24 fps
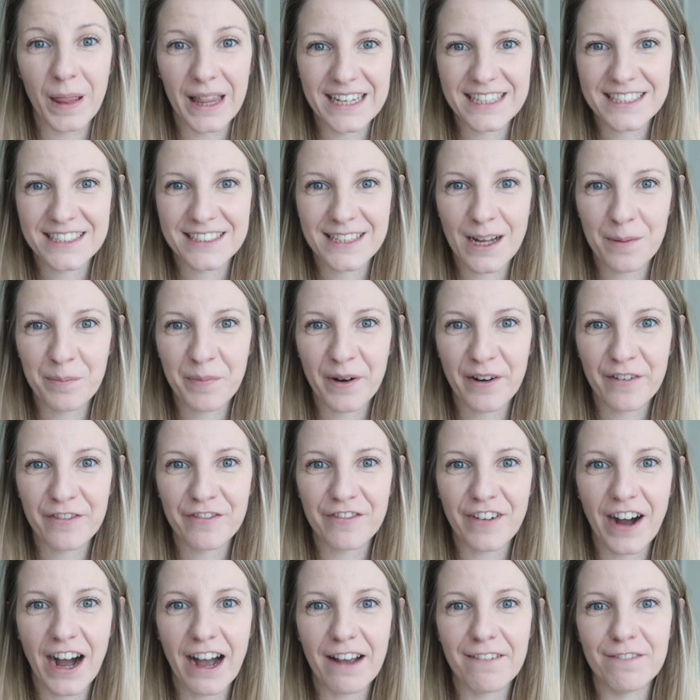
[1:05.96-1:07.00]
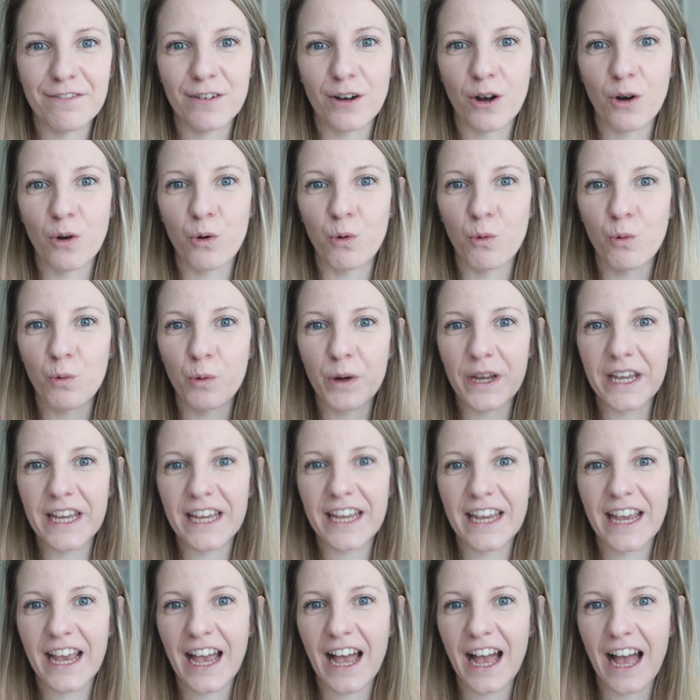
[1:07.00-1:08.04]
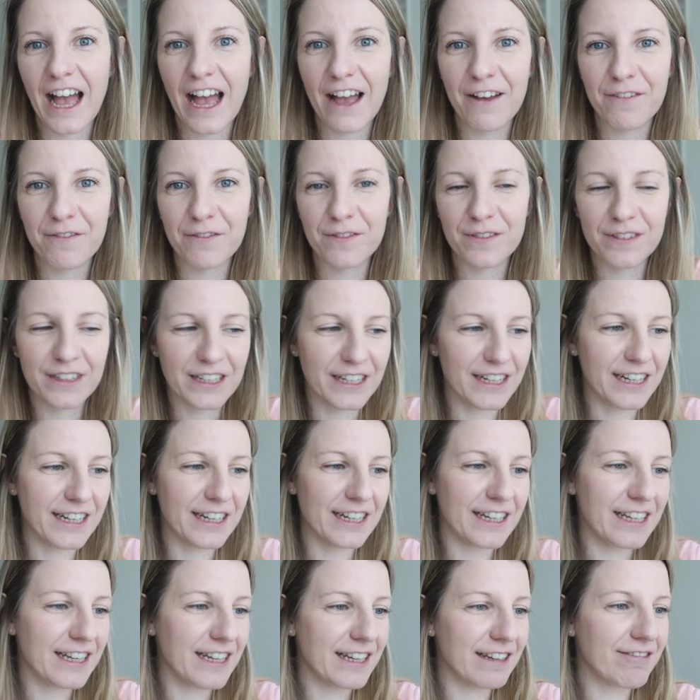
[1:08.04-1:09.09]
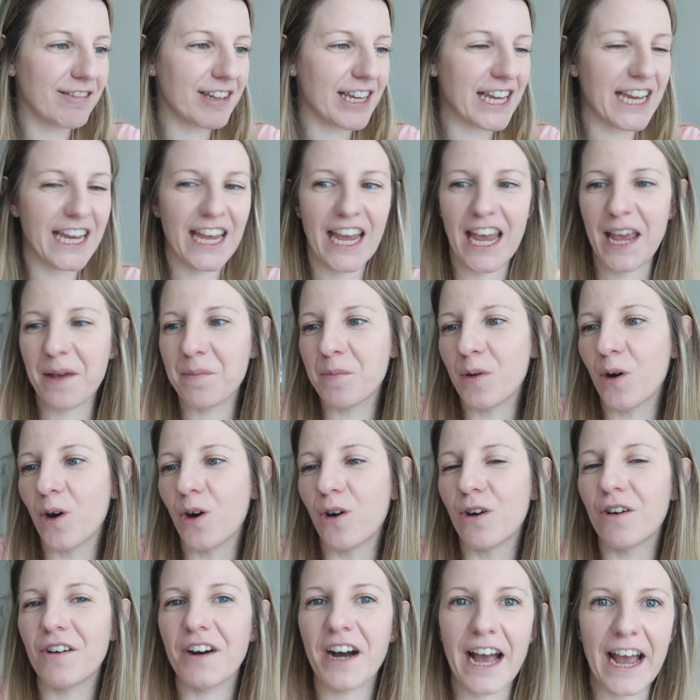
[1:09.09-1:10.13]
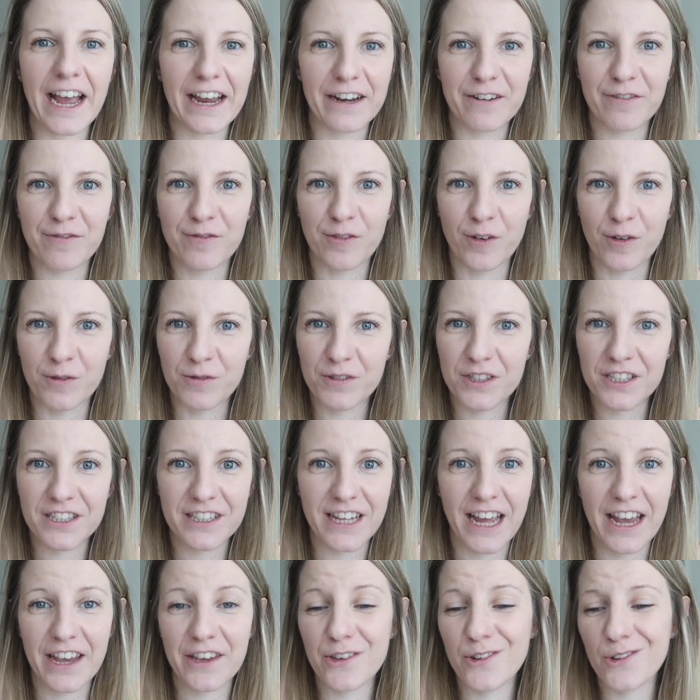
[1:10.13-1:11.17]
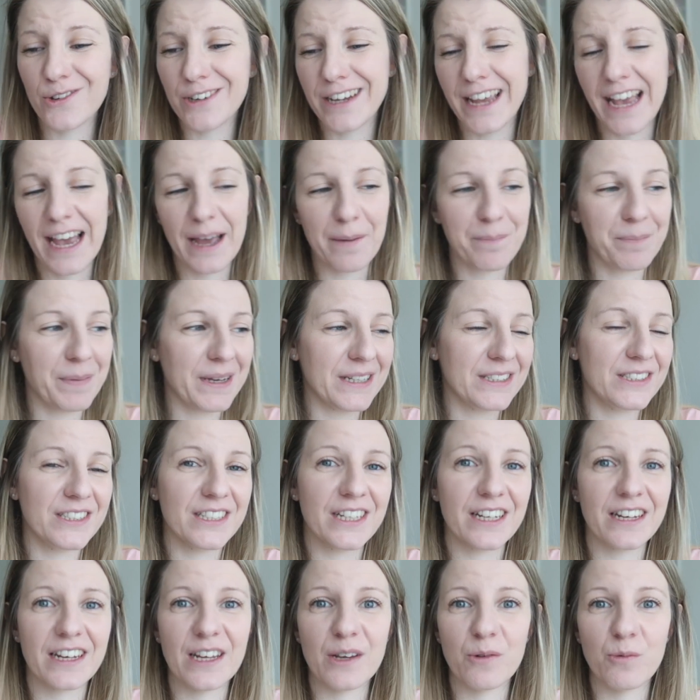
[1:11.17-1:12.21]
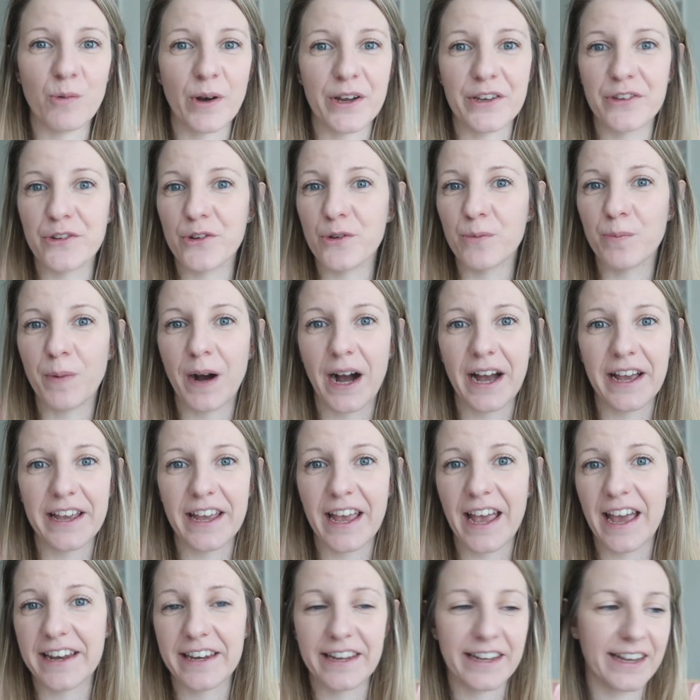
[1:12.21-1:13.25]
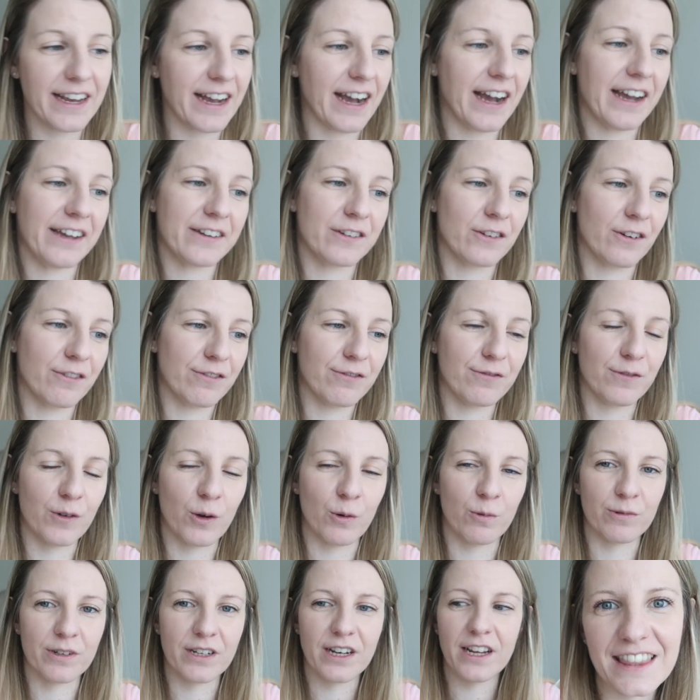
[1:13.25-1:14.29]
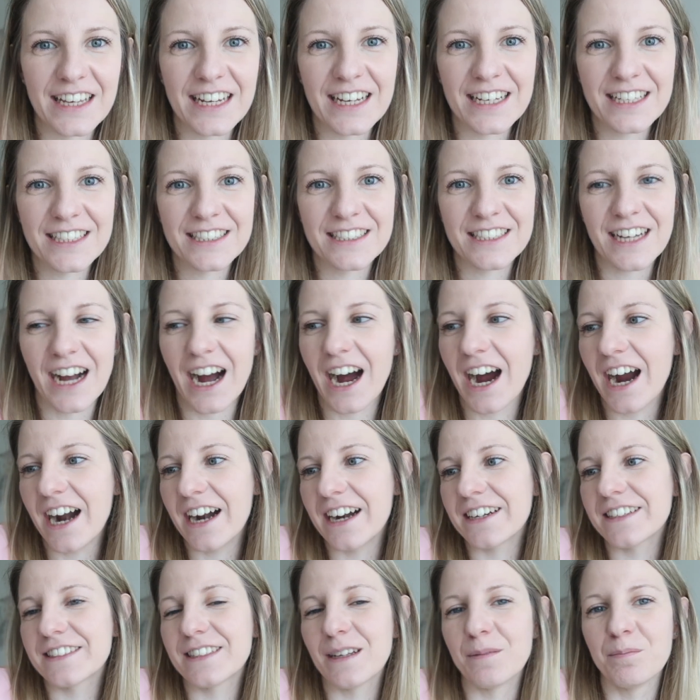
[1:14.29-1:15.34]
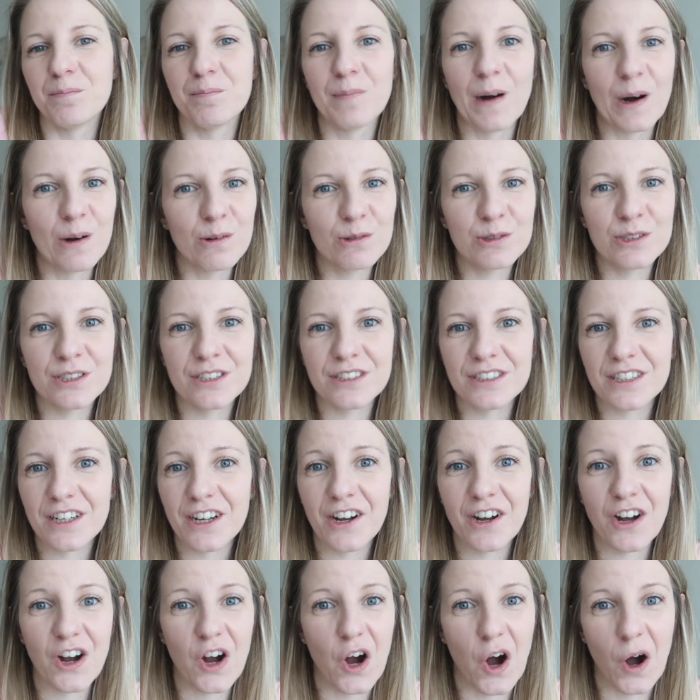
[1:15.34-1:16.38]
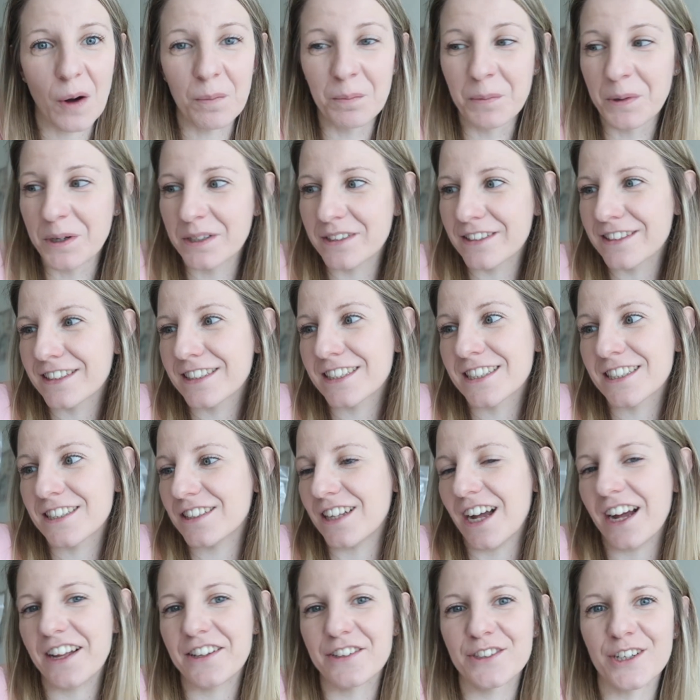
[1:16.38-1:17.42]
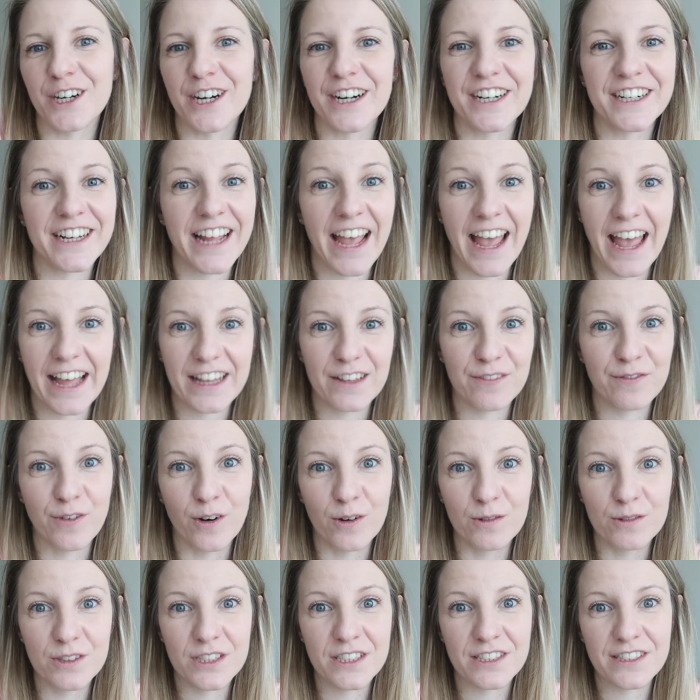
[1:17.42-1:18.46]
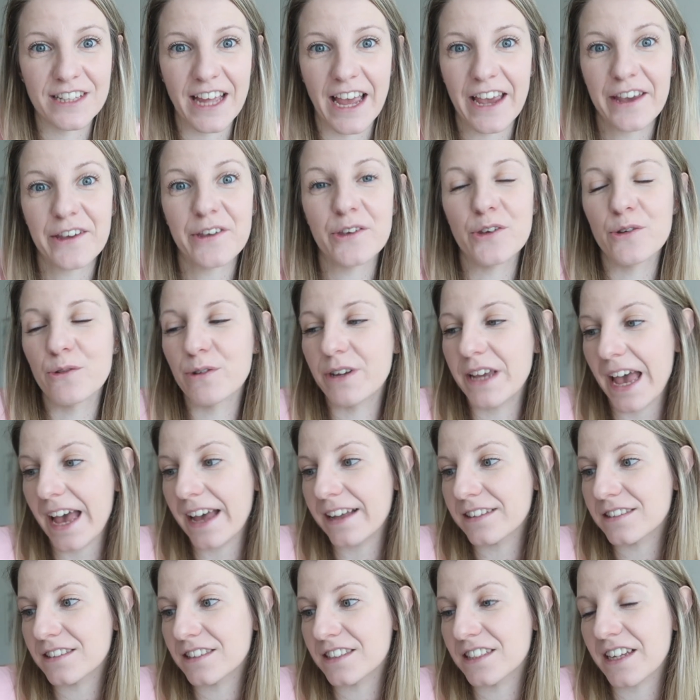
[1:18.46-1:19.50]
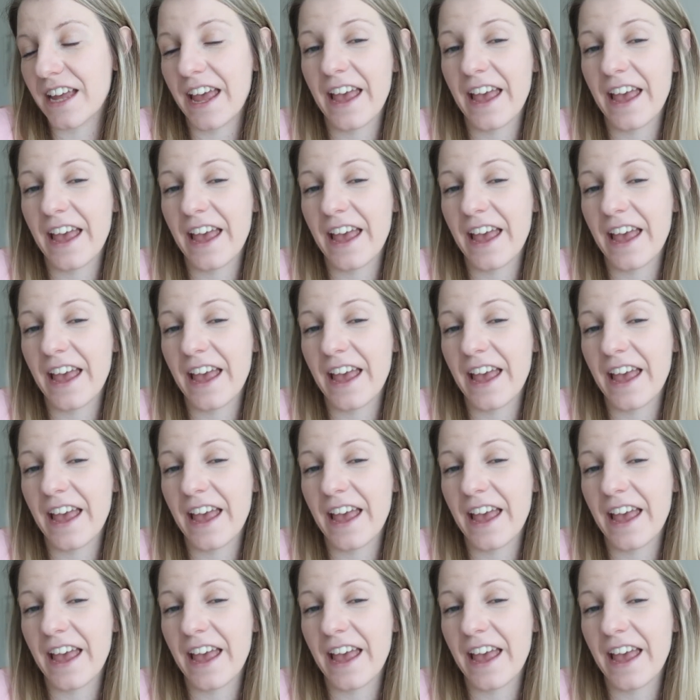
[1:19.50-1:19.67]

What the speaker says: Place number 5, we have the cable headphones that you get basically when you buy any kind of phone. These are the most common standard headphones that you get